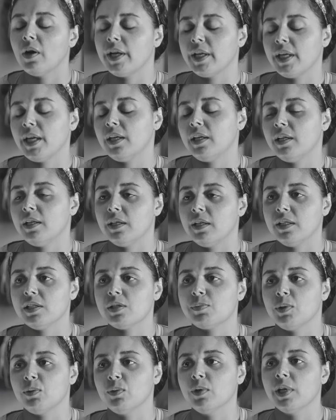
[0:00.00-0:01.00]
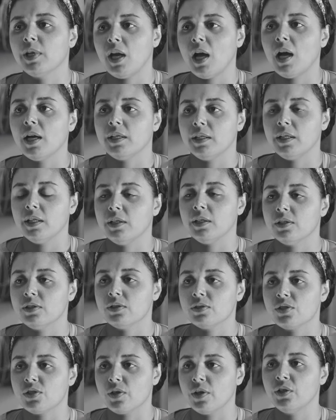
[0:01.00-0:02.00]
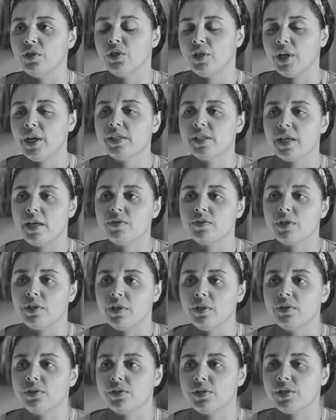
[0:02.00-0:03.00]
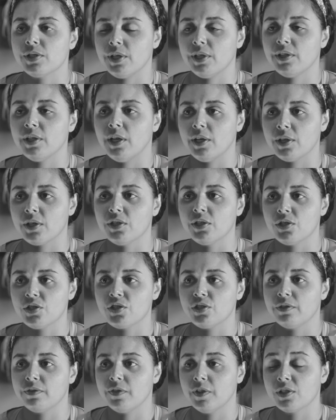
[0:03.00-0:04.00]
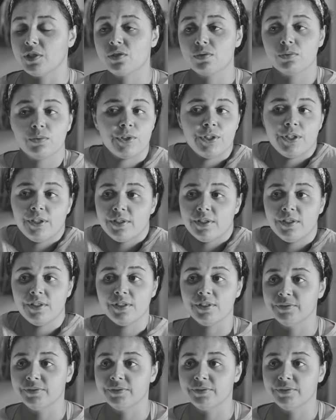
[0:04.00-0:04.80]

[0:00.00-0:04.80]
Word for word: I get it. It's been really hot in here, so I know you guys have to close to get the air conditioner fixed. What are you going to